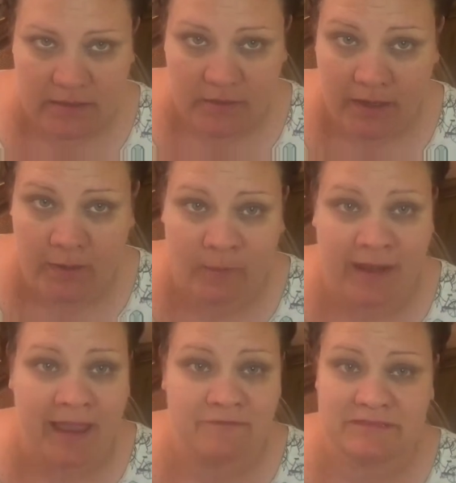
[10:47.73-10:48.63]
okay, when
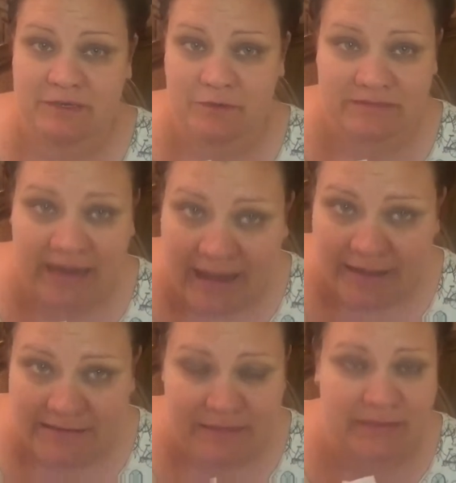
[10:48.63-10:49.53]
I have zero
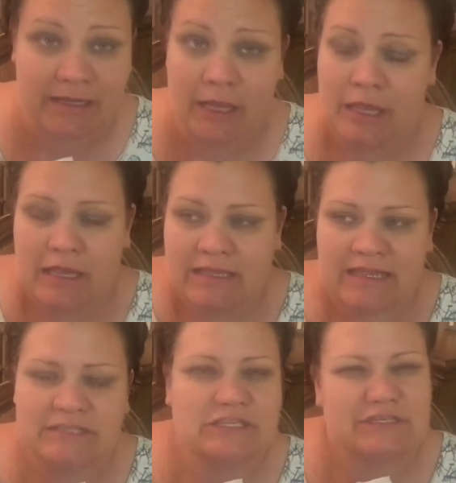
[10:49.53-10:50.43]
talent. I mean,
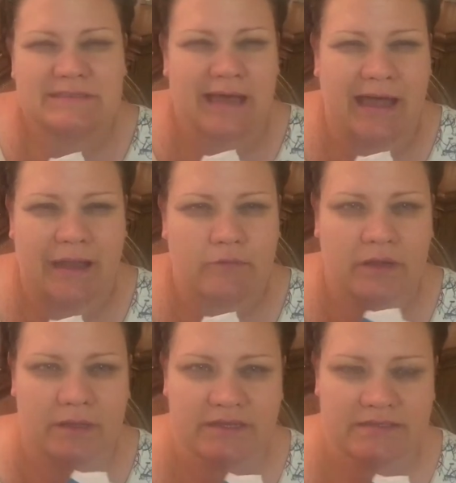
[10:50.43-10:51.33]
that's just not
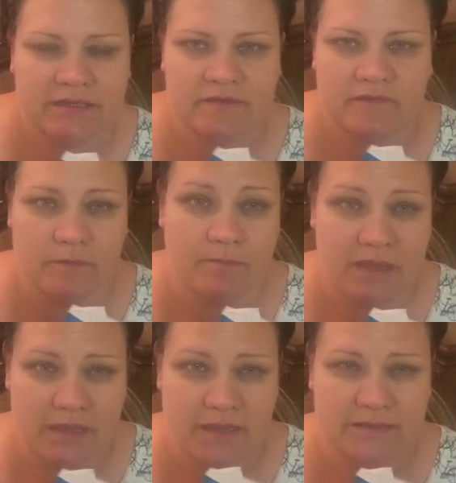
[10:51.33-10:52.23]
realistic for
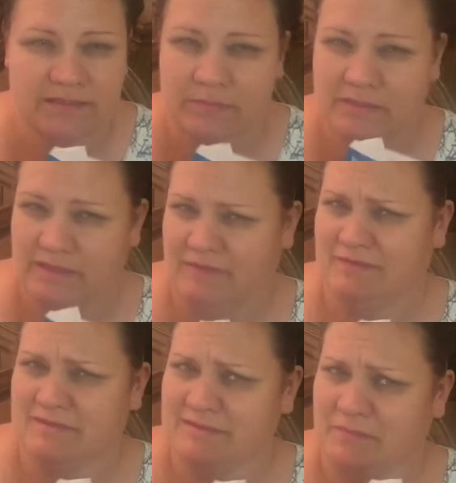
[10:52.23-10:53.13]
me to believe
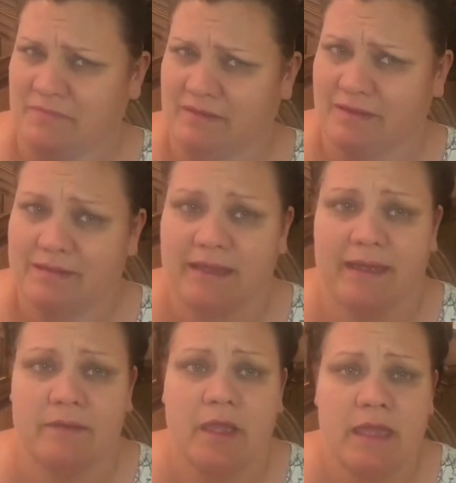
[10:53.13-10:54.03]
in something like
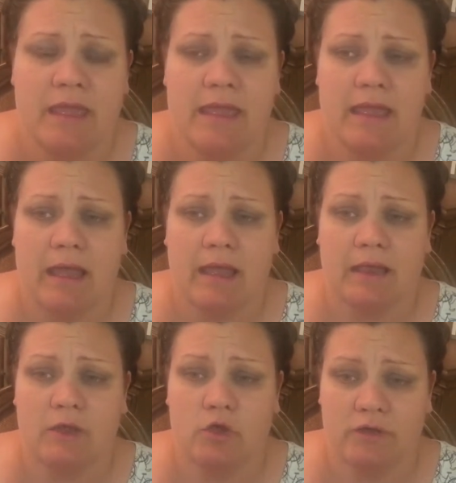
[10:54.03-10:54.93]
that.
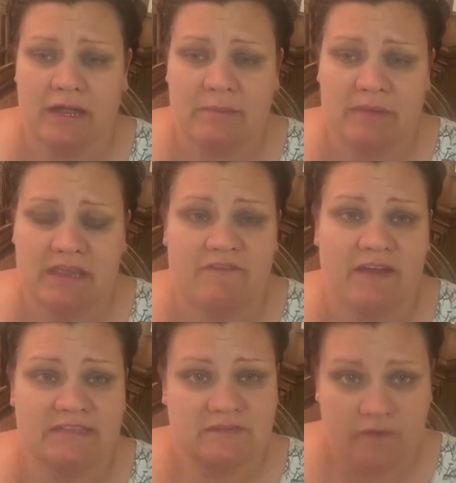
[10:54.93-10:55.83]
Could I be if
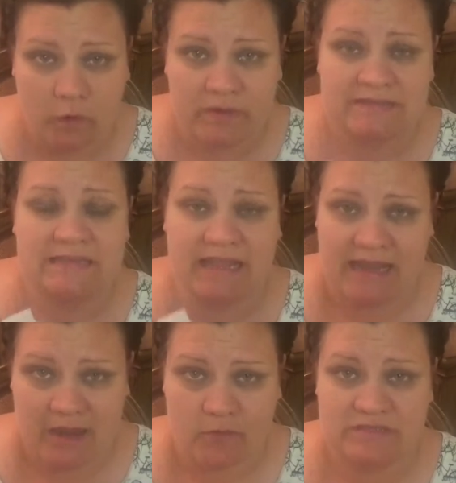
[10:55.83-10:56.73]
I devoted 10
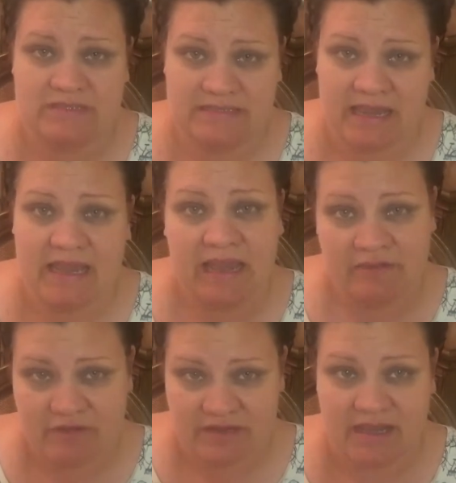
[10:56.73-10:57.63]
hours a day
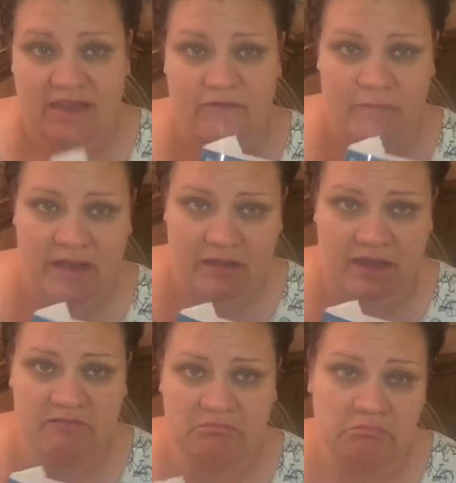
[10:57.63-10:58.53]
every day for my
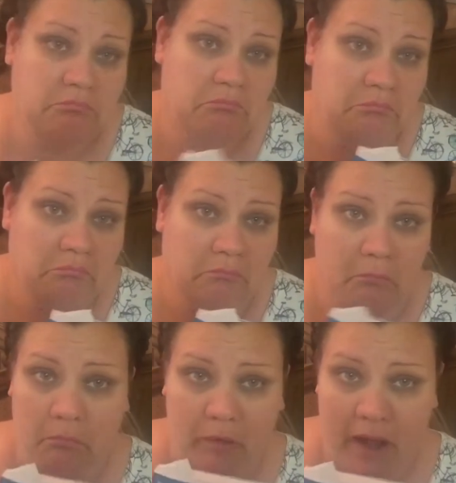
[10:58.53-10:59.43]
life?
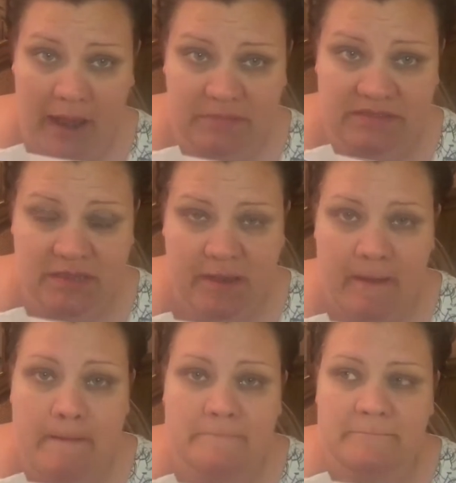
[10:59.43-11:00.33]
Perhaps.
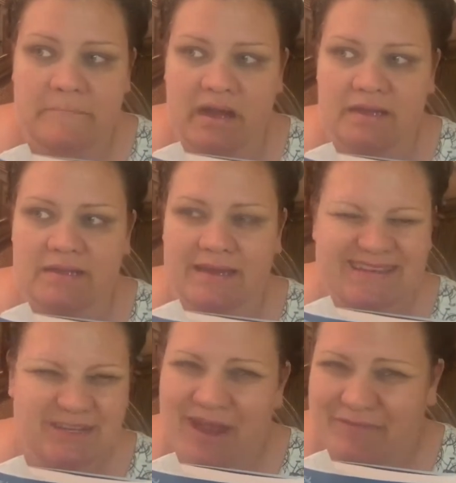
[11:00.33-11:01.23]
But like
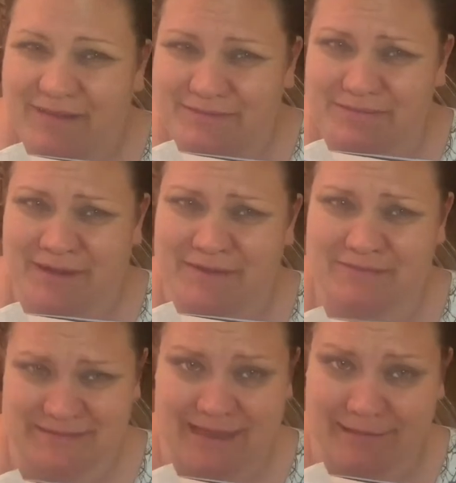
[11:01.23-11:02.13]
I said, you to have some kind
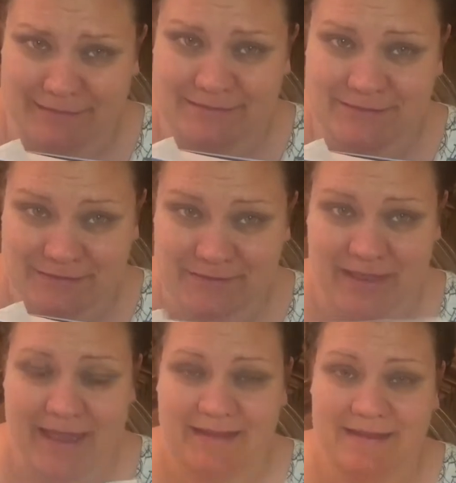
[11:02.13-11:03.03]
of a talent to do
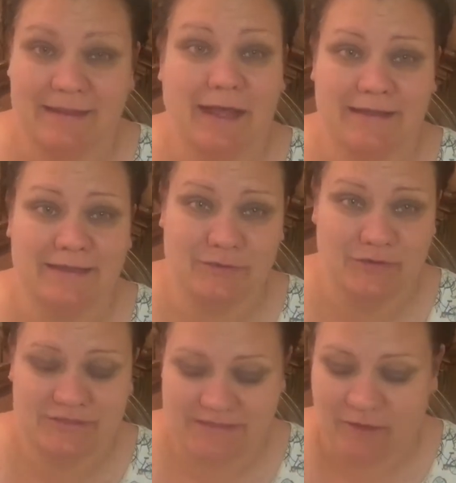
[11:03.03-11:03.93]
that and not kill
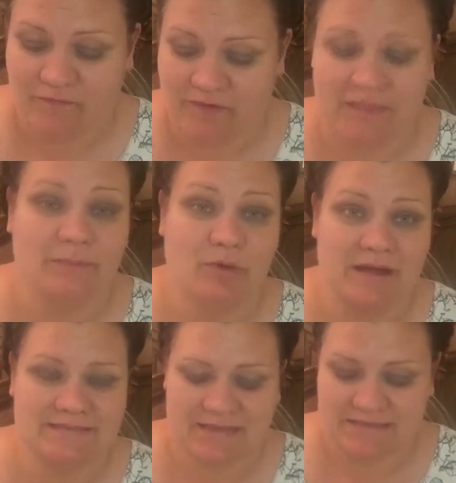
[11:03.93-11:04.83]
yourself in the
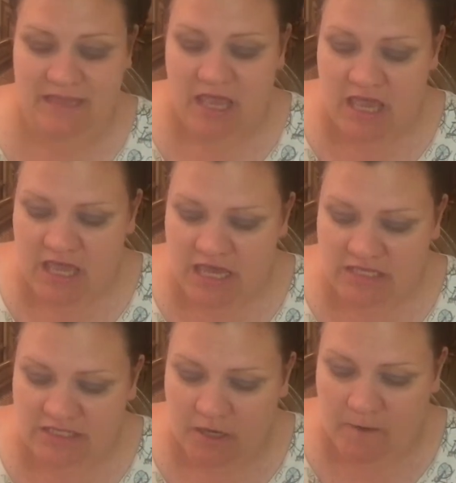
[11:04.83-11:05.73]
process.
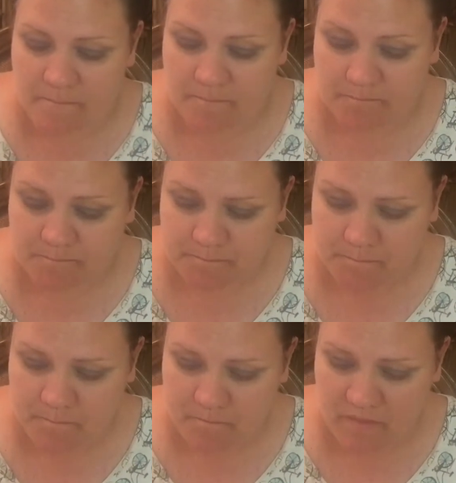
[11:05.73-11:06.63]
So
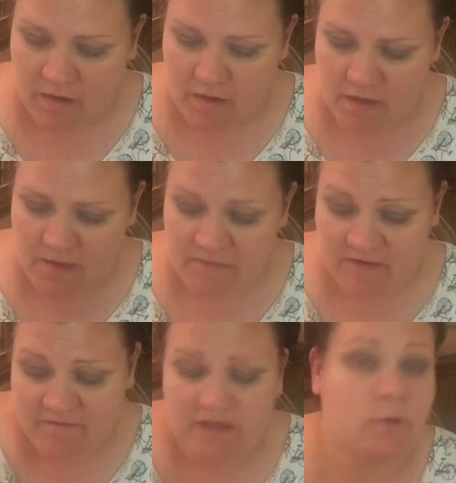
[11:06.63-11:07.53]
if
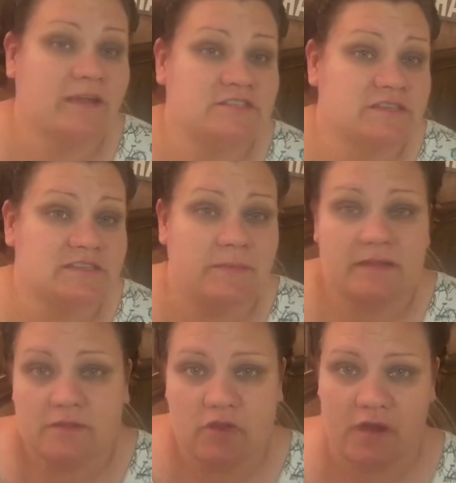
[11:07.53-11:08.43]
you have any questions
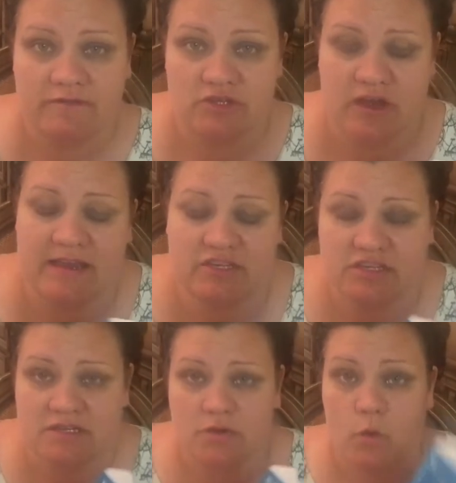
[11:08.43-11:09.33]
about the law of
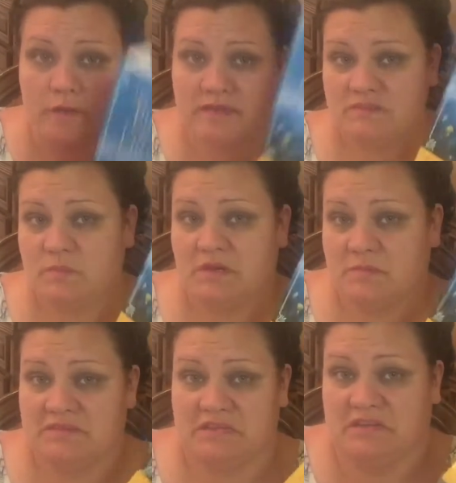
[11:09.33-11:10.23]
attraction or this book
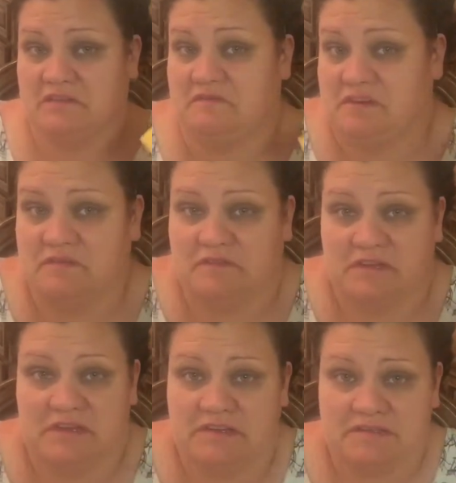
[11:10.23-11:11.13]
in particular, feel
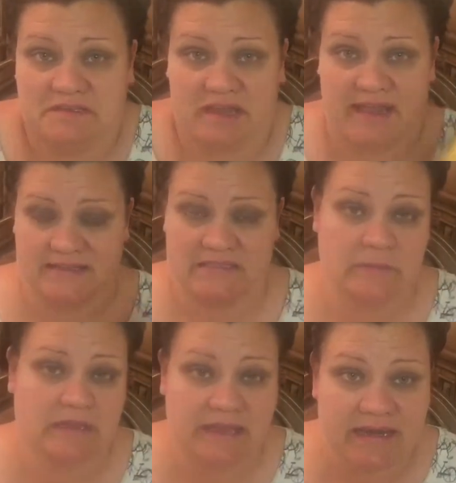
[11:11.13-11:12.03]
free to ask
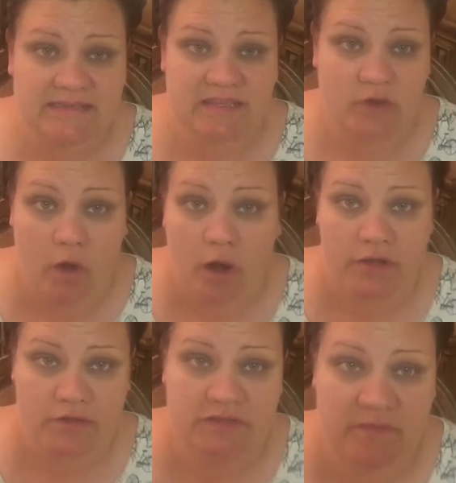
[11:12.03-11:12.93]
me. Like I said, there are
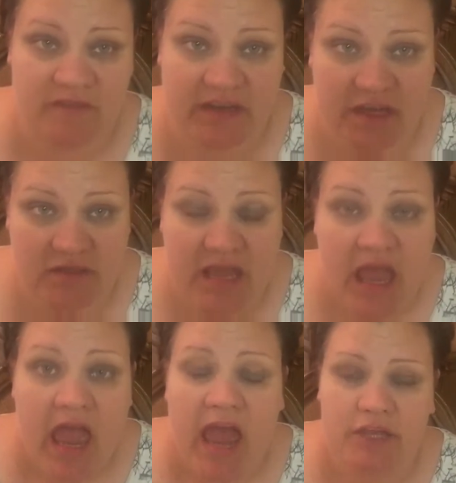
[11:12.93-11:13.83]
YouTube videos
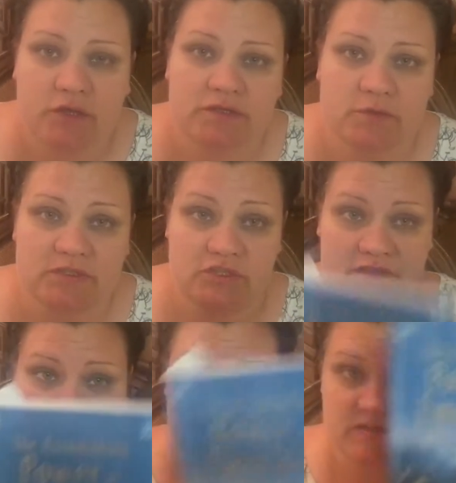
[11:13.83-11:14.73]
and you can do a
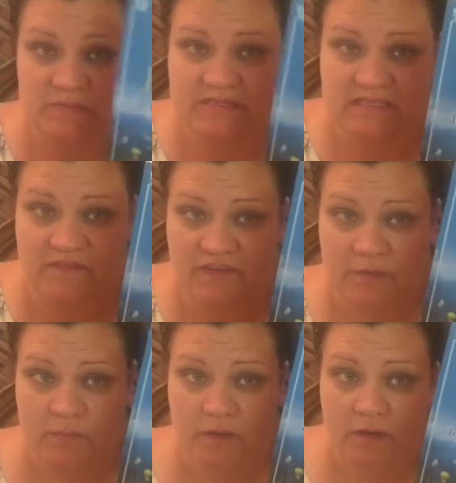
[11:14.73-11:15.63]
search for this
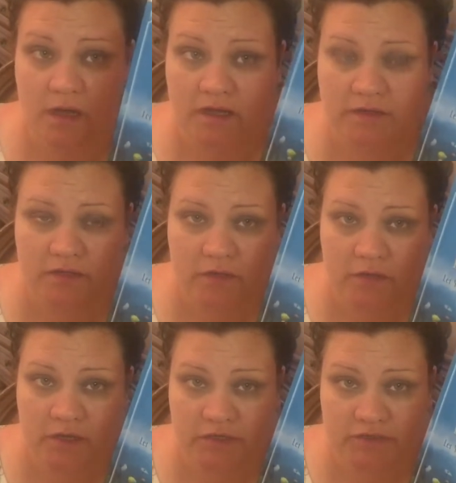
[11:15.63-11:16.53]
specific book on
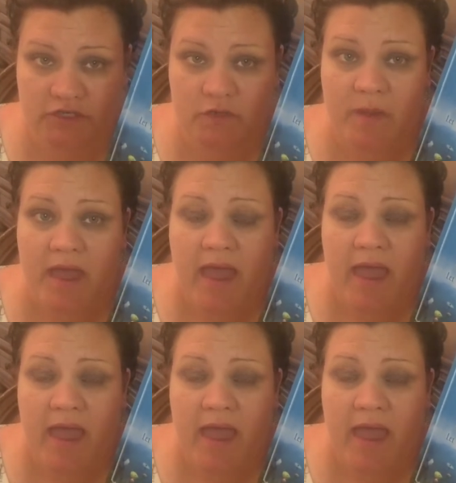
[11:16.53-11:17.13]
YouTube